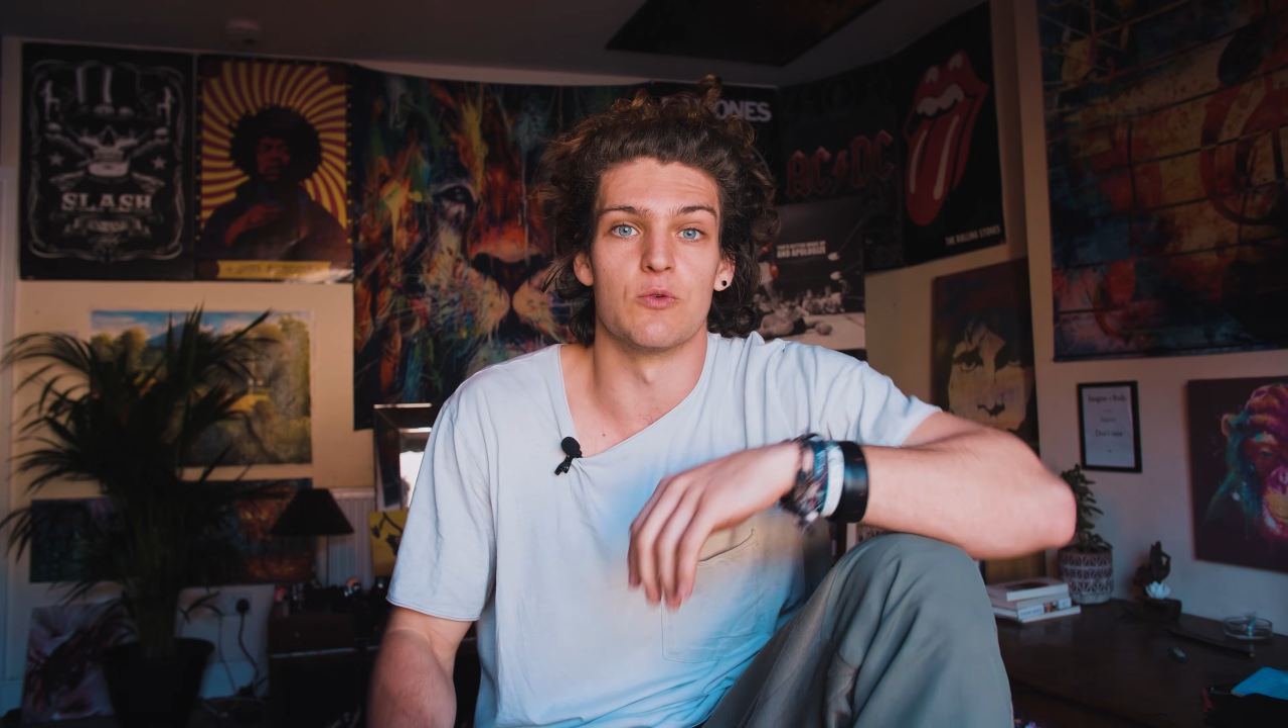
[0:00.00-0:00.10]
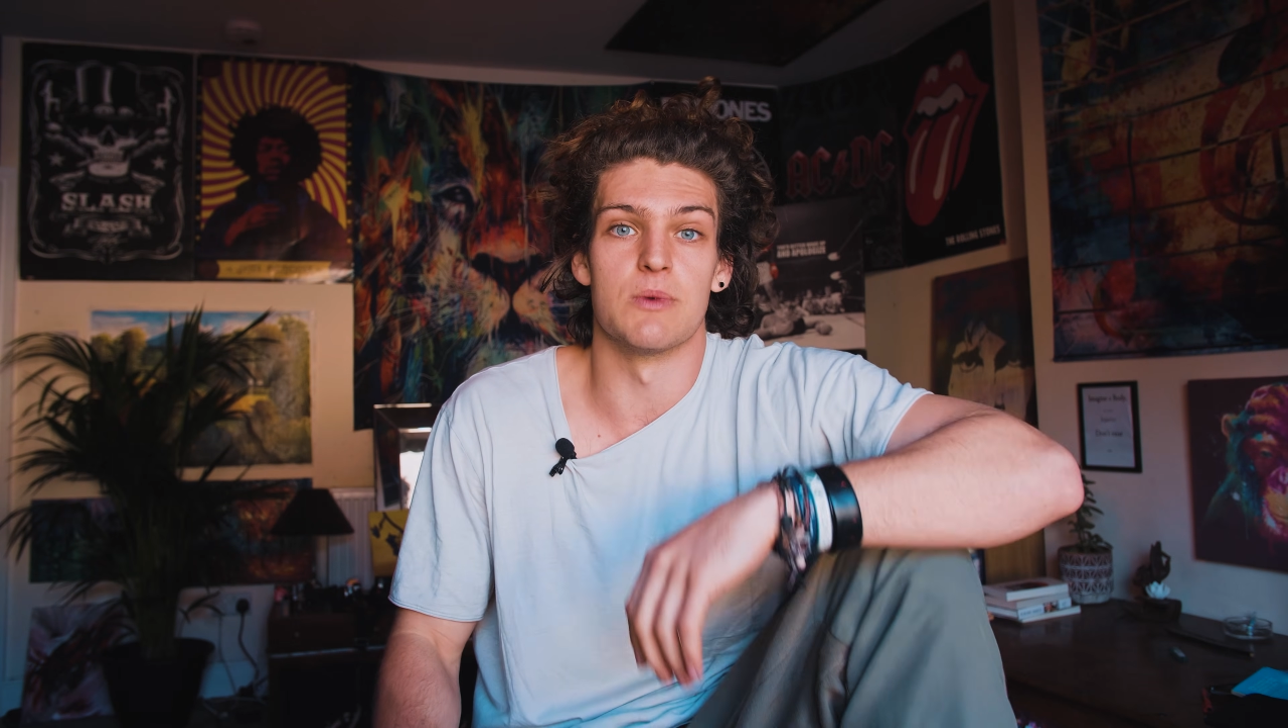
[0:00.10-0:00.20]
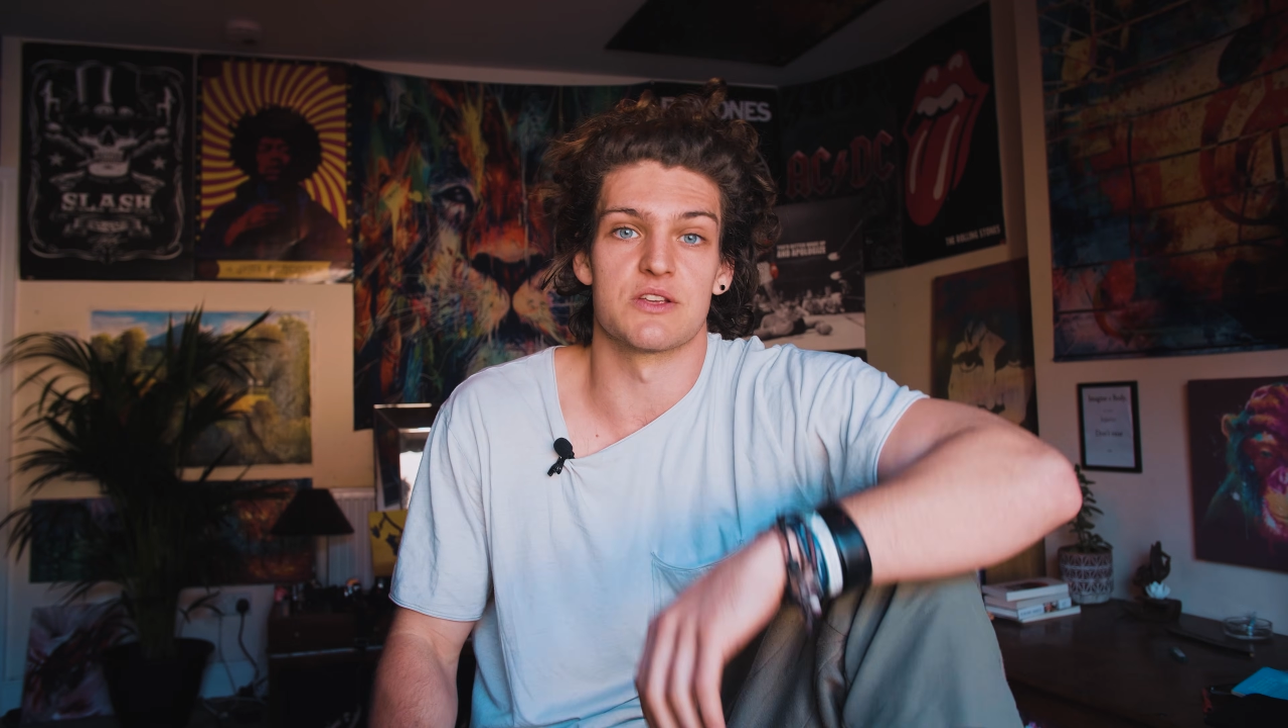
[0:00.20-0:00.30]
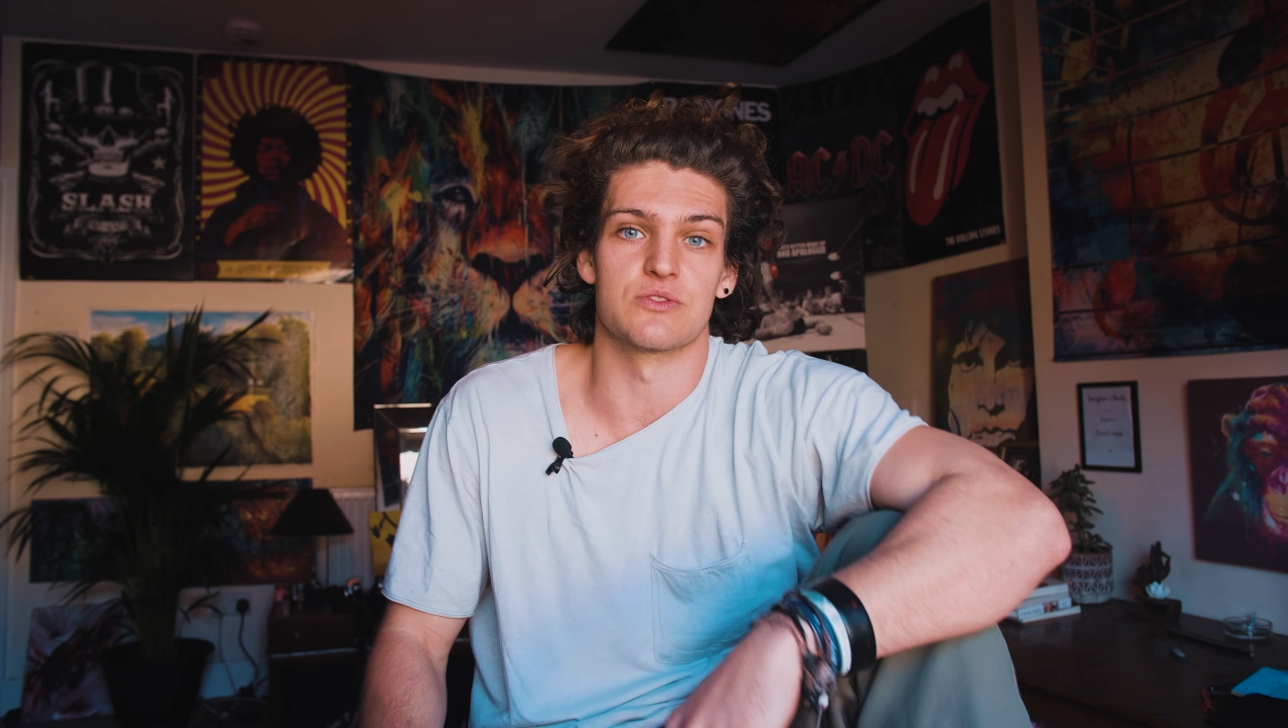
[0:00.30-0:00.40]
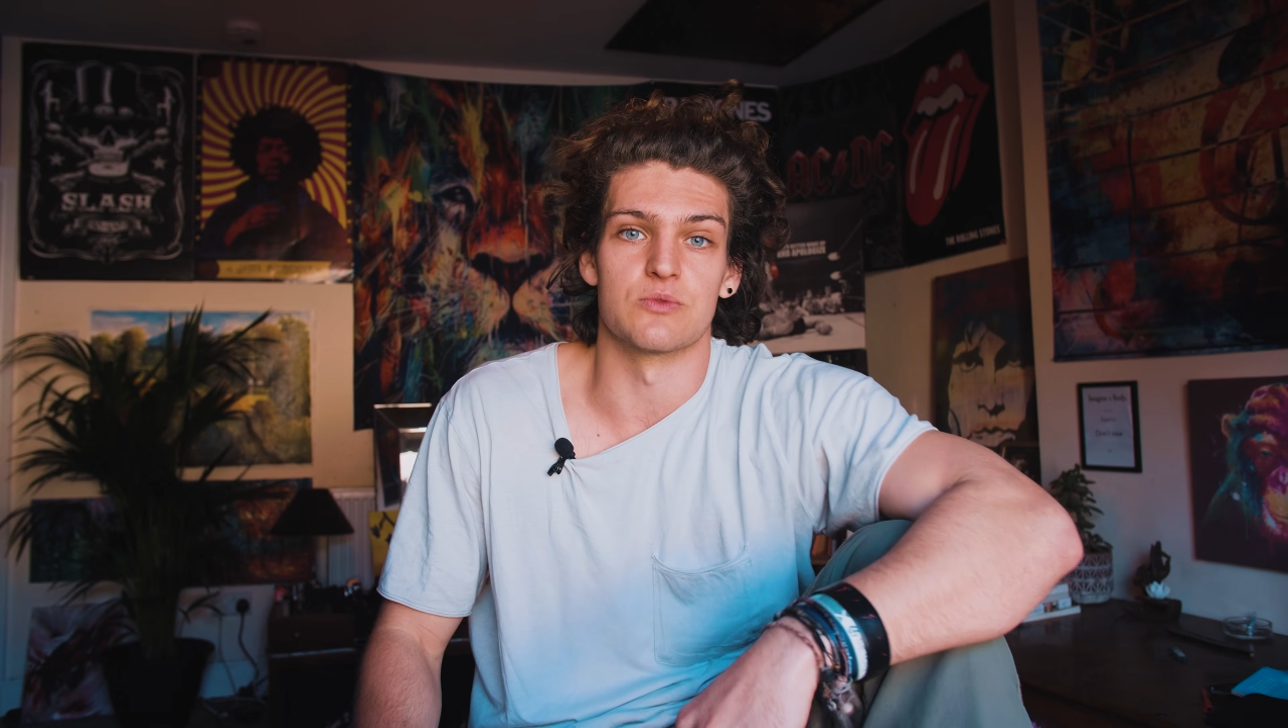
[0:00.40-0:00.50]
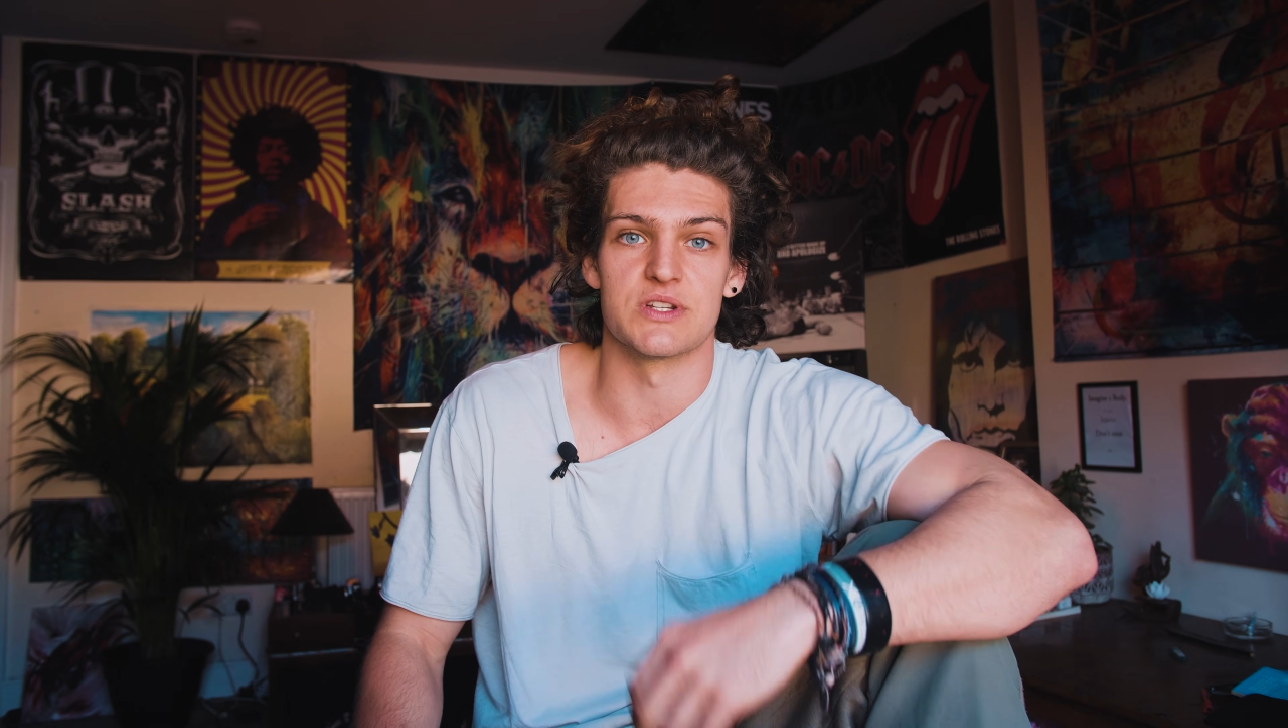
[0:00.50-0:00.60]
all muscle,